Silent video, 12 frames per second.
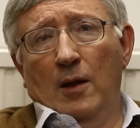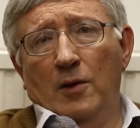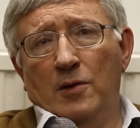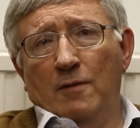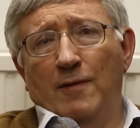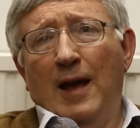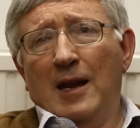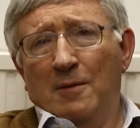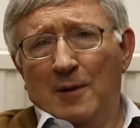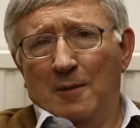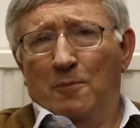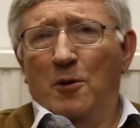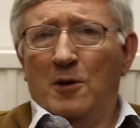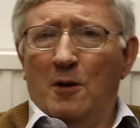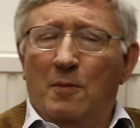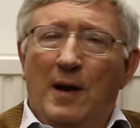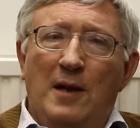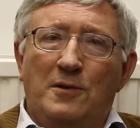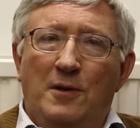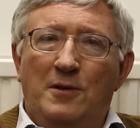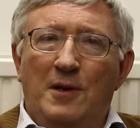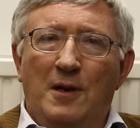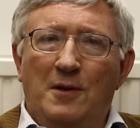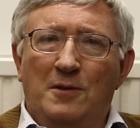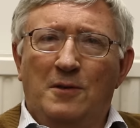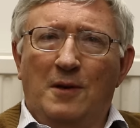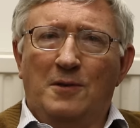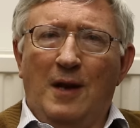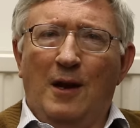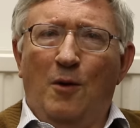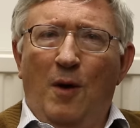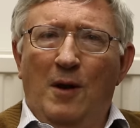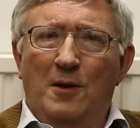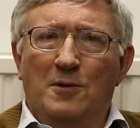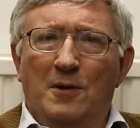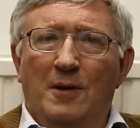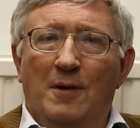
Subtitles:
You see, Vladimir Putin, one has to see his psychology,